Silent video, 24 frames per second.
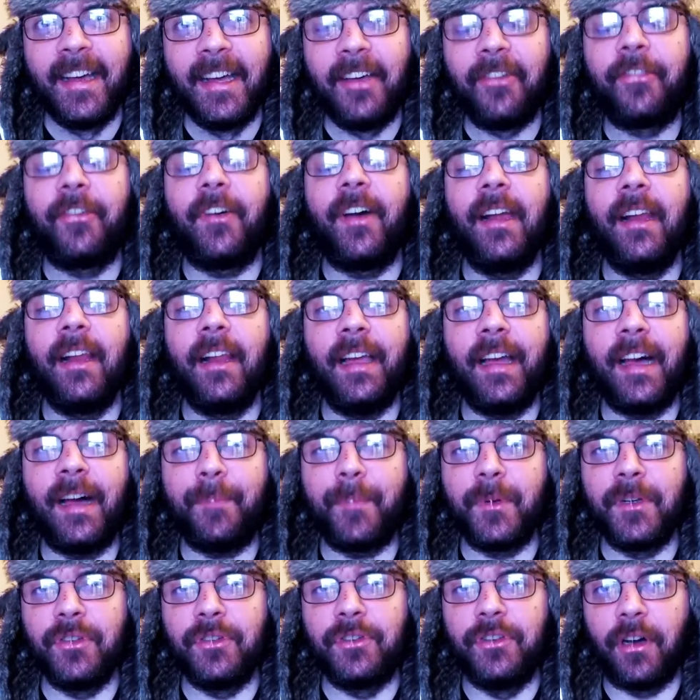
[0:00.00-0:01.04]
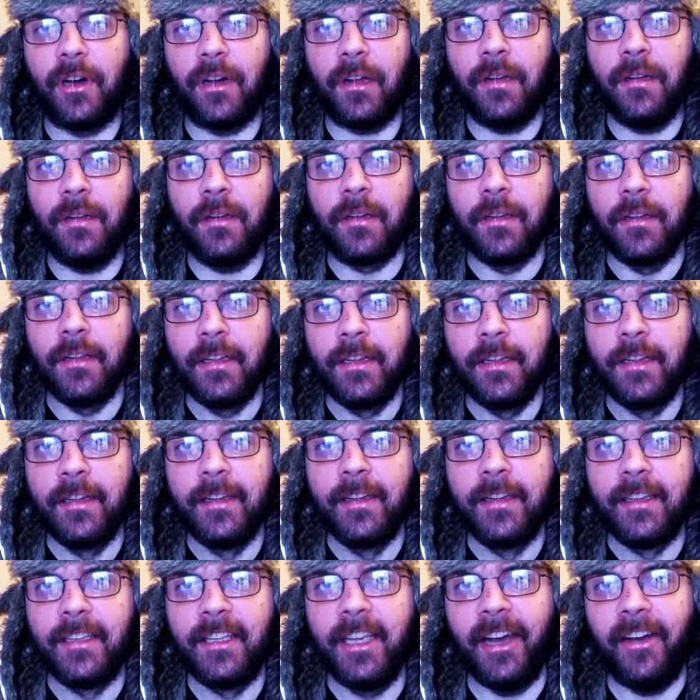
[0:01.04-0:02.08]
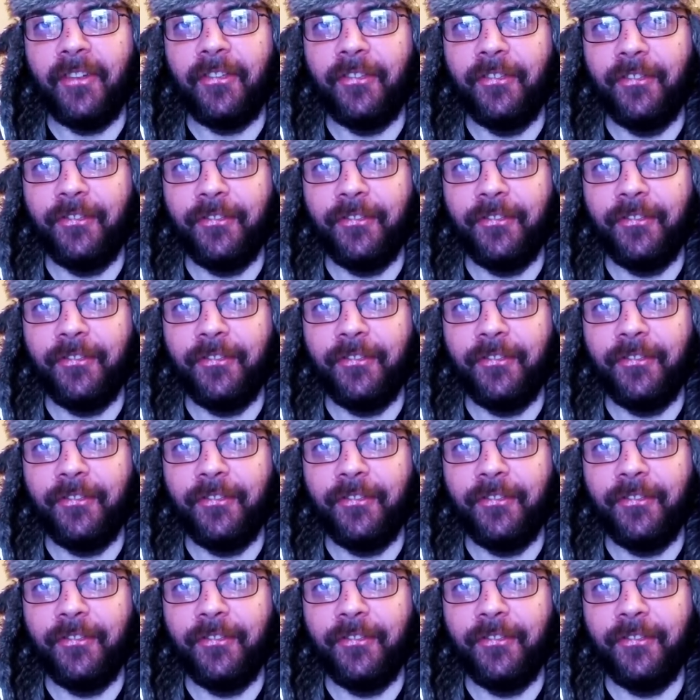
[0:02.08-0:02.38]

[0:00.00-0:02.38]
It finally happened, John. You